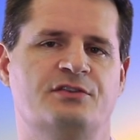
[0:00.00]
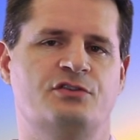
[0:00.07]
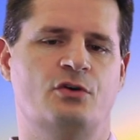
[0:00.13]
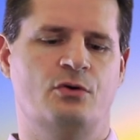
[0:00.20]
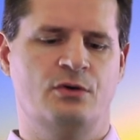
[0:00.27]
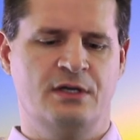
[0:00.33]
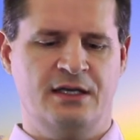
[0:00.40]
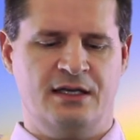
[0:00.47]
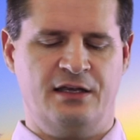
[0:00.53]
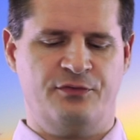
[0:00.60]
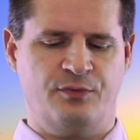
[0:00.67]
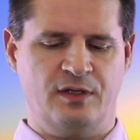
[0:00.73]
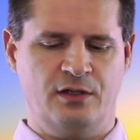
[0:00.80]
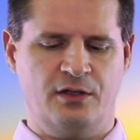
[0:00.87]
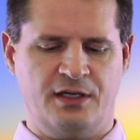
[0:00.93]
So
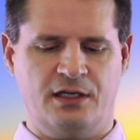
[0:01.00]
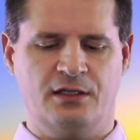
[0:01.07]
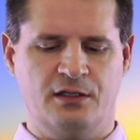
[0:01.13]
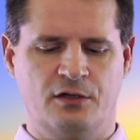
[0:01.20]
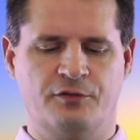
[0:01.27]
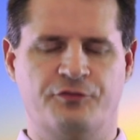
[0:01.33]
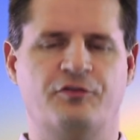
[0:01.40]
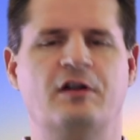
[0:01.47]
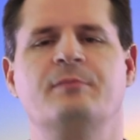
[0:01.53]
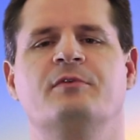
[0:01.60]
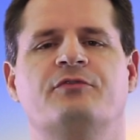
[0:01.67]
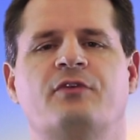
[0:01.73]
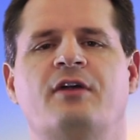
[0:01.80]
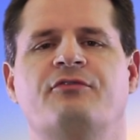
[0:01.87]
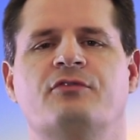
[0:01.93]
if we look at a little frame
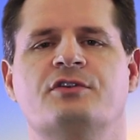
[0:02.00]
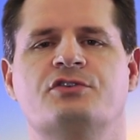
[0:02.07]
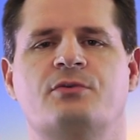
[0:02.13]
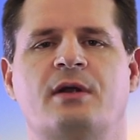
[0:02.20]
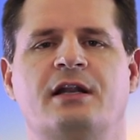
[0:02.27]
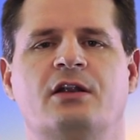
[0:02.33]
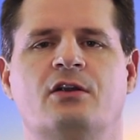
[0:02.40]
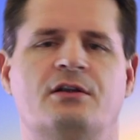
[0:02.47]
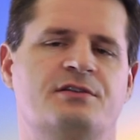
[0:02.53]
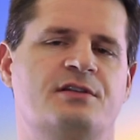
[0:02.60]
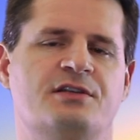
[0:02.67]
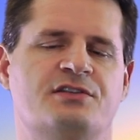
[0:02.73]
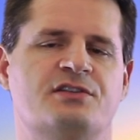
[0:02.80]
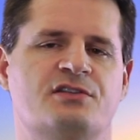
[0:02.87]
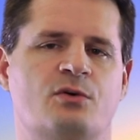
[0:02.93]
of reference right here as
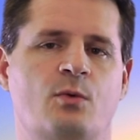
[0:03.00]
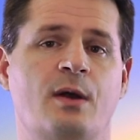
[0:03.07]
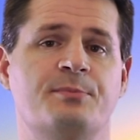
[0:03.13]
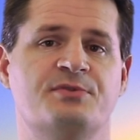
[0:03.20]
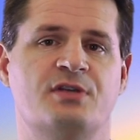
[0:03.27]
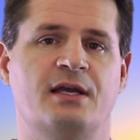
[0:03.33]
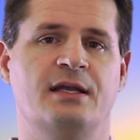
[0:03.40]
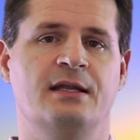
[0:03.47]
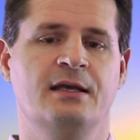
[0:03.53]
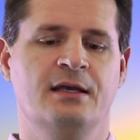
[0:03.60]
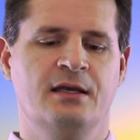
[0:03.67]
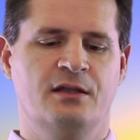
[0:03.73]
this is a website,